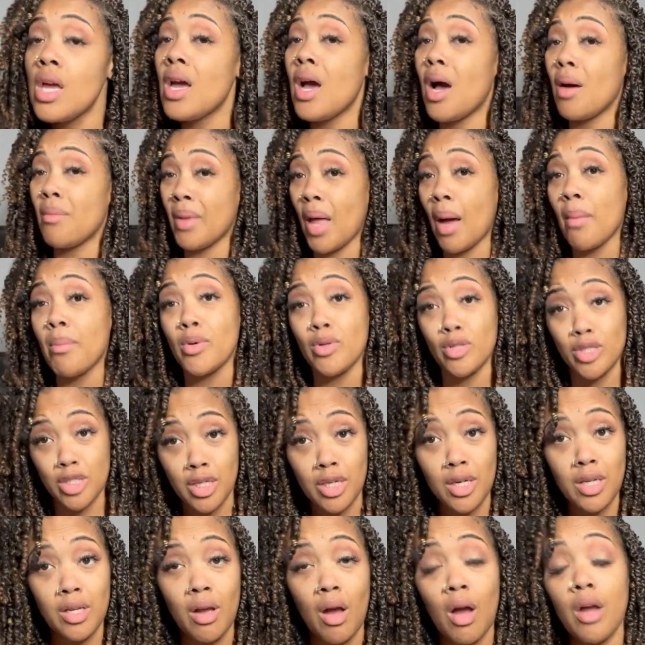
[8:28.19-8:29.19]
I'm not
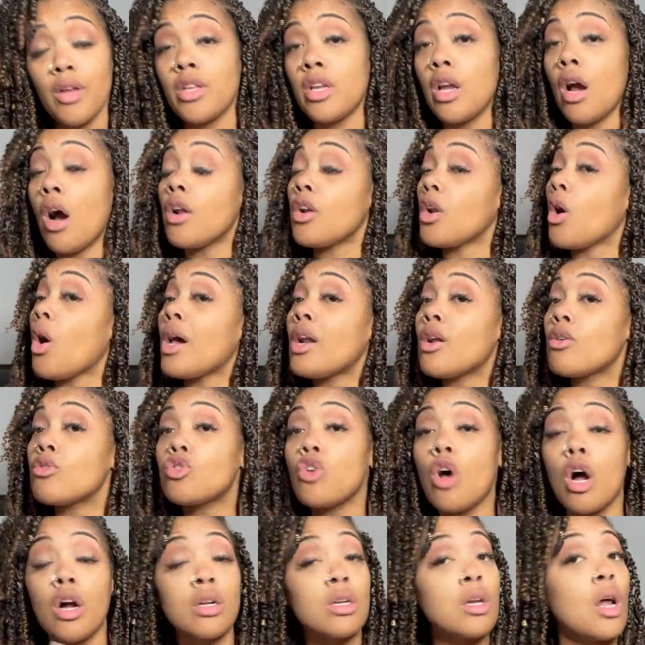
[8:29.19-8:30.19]
bullshitting y'all. Y'all know I don't
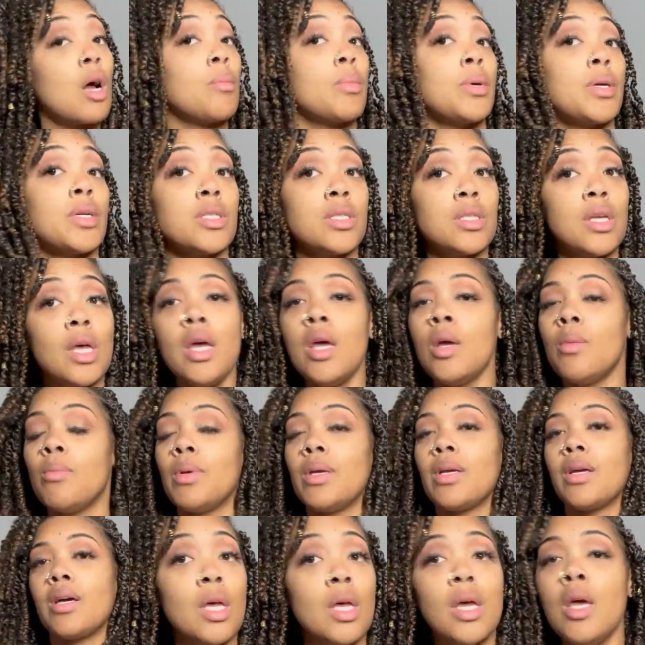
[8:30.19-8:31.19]
talk numbers
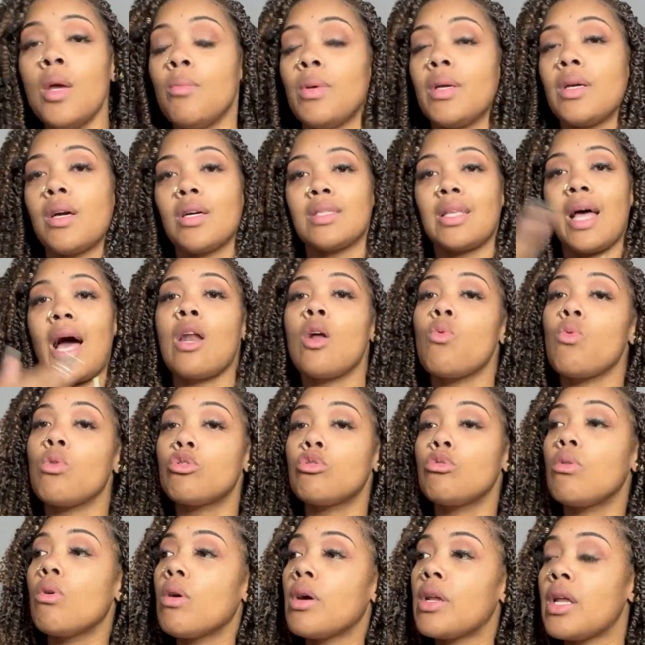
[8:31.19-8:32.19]
because because I don't want
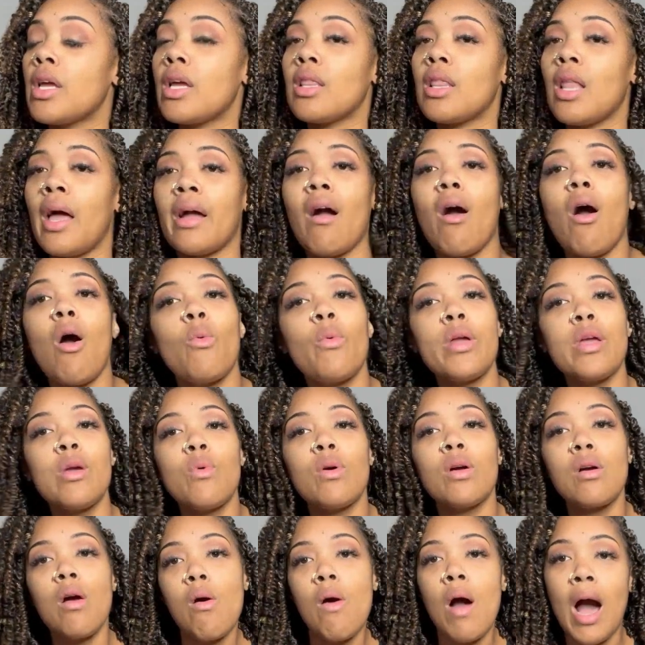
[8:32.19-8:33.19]
you going in like, oh, we
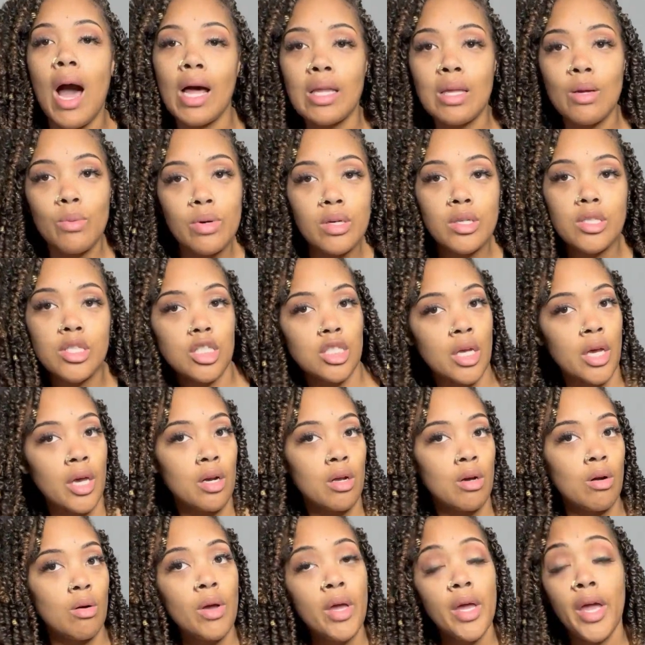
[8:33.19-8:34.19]
were on Hollywood's
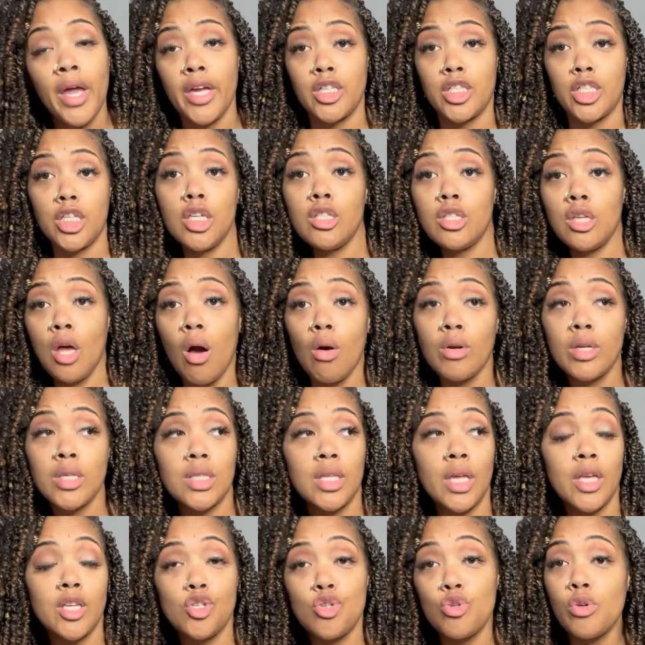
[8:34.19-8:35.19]
channel and she told us
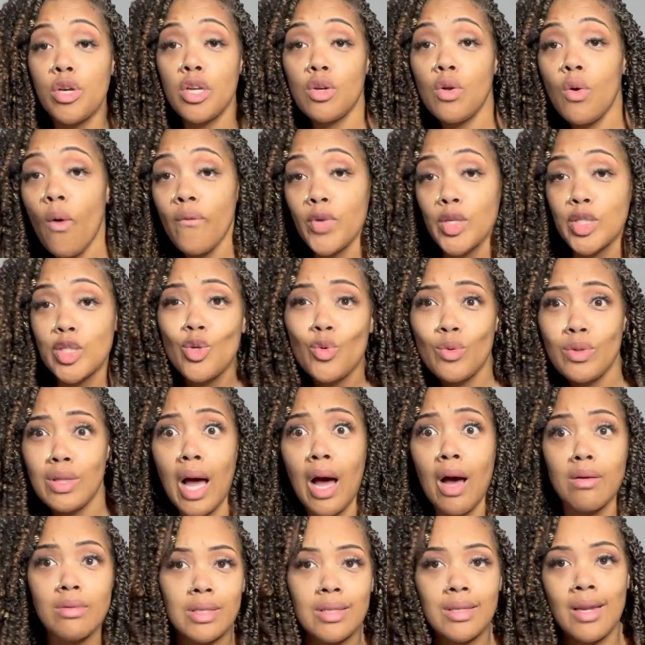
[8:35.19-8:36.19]
that you could do it for
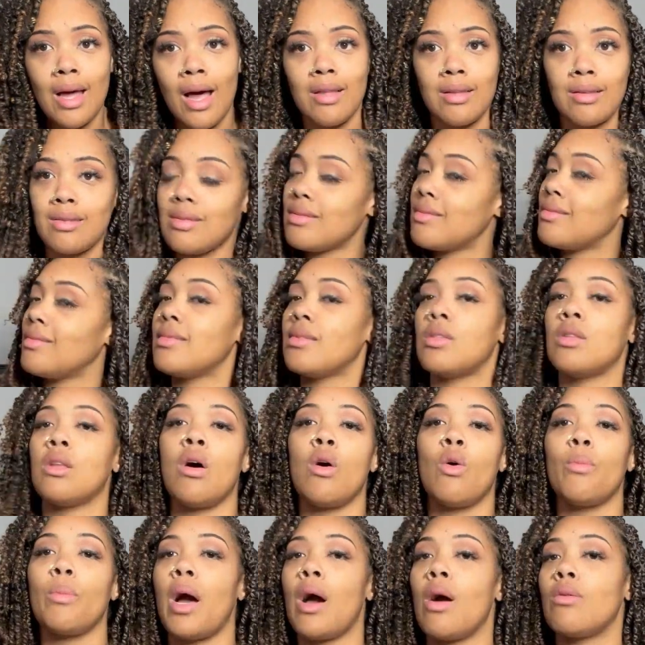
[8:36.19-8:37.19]
$2,000.
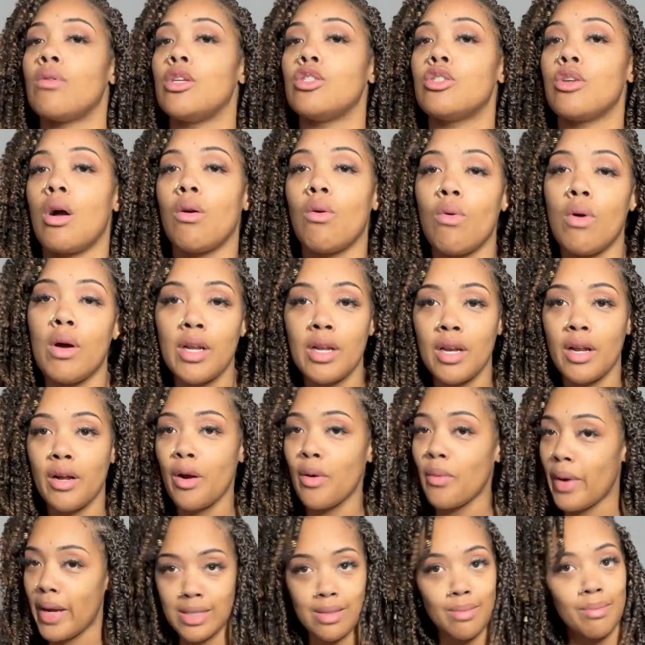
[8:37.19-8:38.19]
No, I don't need y'all going in there
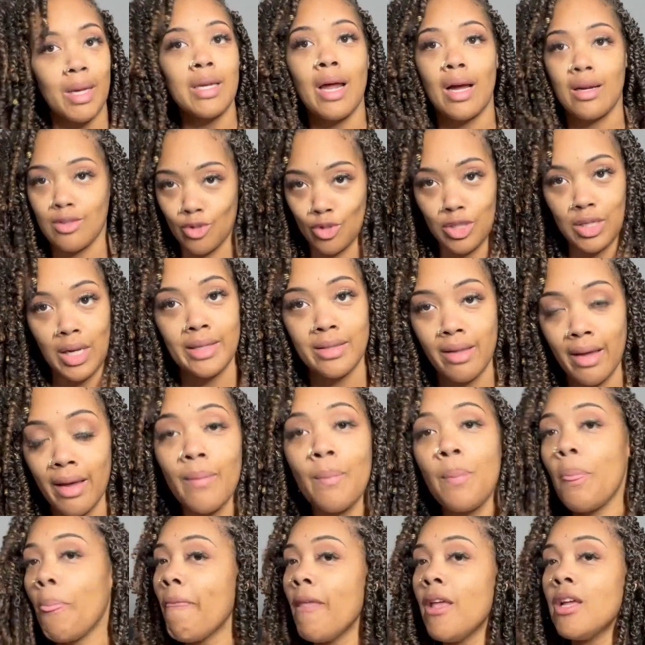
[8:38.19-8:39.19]
harassing my doctors like
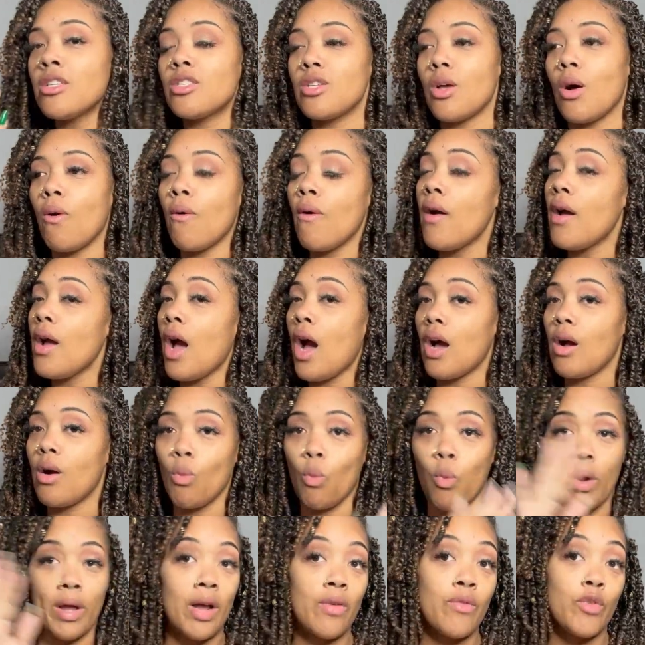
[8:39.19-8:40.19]
that. So
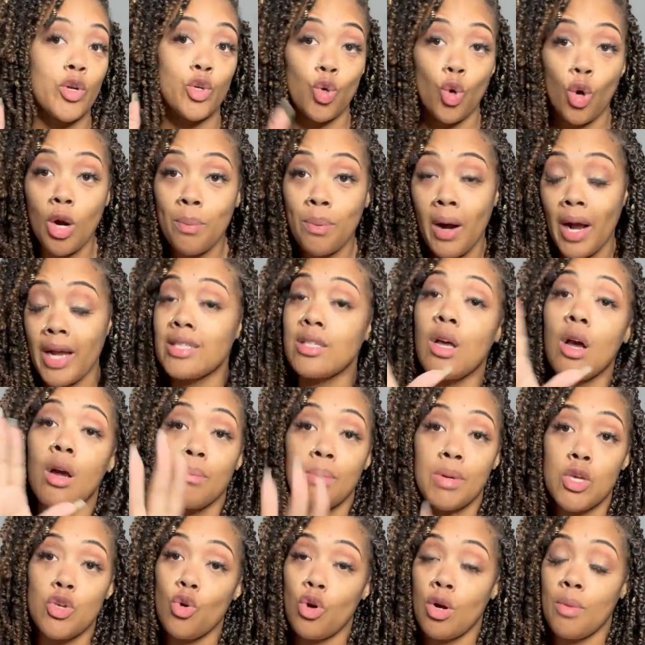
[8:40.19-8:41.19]
whatever your price going
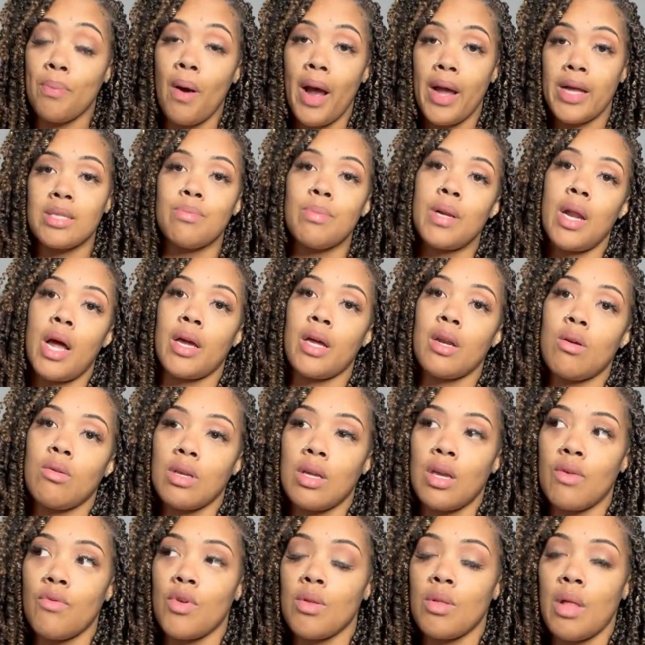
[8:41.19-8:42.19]
to be your price, but I can only
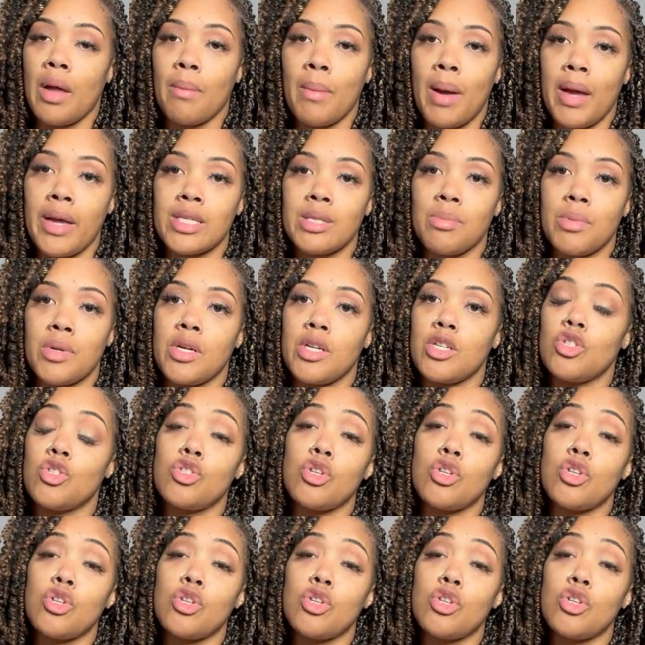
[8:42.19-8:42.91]
give you like my experience.